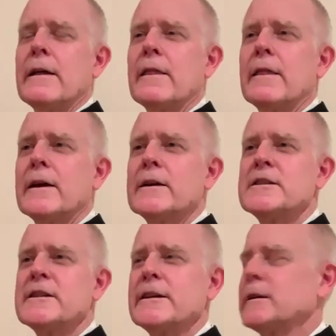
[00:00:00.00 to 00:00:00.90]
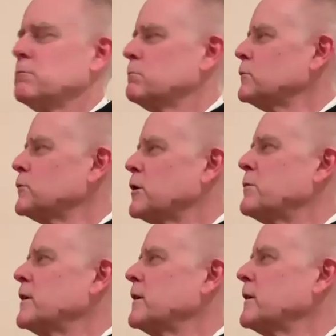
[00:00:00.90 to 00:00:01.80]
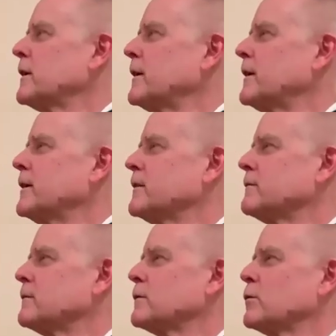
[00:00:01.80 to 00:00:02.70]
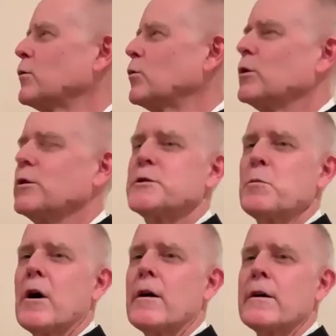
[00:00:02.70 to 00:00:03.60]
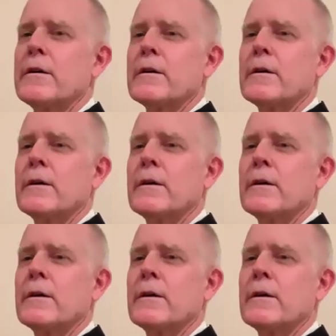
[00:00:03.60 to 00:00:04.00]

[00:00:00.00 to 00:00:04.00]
They seem to be in worlds apart.